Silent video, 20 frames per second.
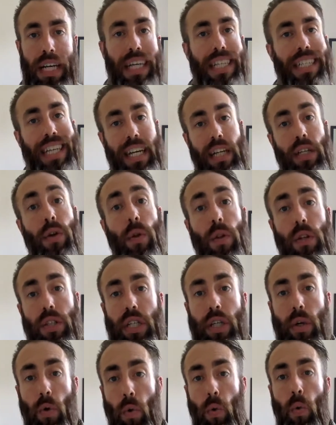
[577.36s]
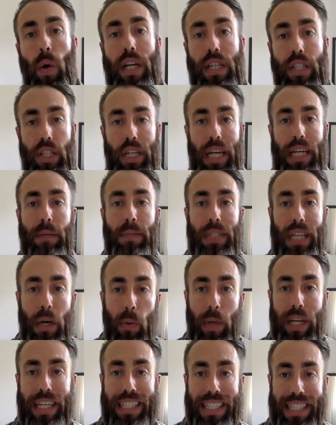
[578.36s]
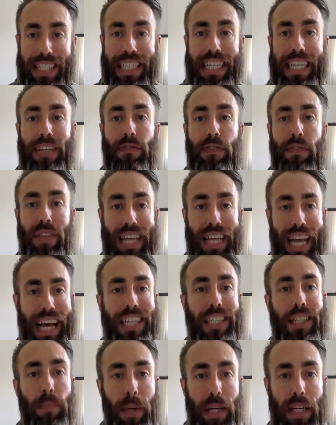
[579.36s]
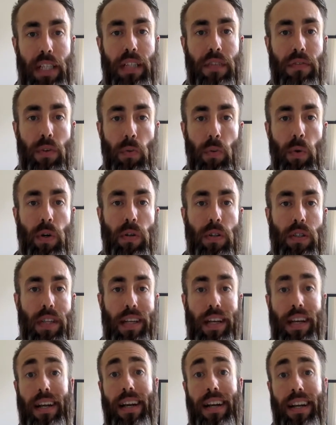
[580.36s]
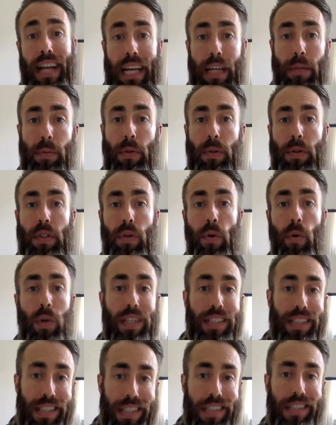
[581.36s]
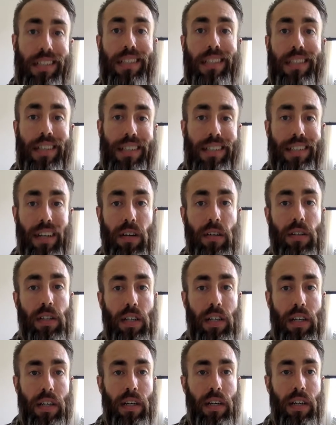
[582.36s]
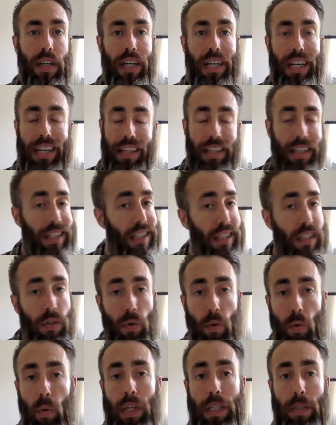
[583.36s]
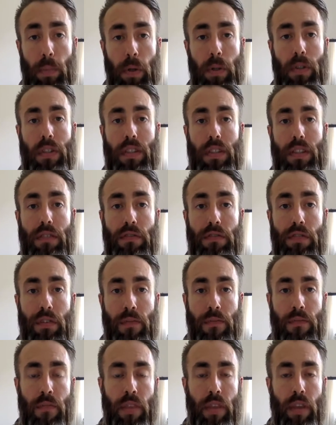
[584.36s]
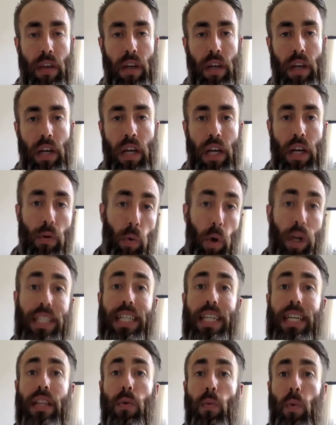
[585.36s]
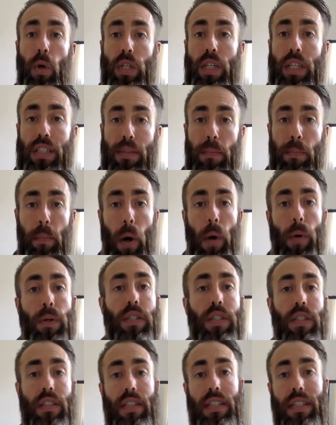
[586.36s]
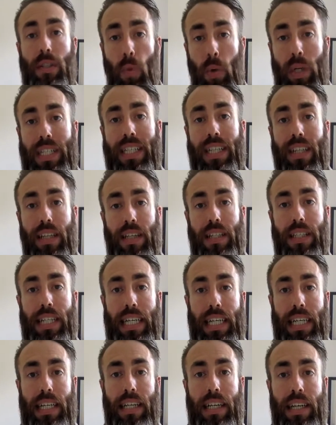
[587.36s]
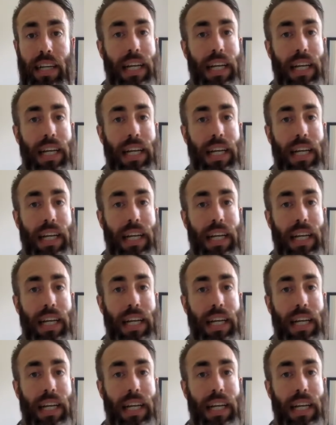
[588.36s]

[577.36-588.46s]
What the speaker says: Technology always shapes how we conceive of the aspects of the world that it enables or assists us in touching, and this isn't always positive. Writing in the Washington Post in 2013,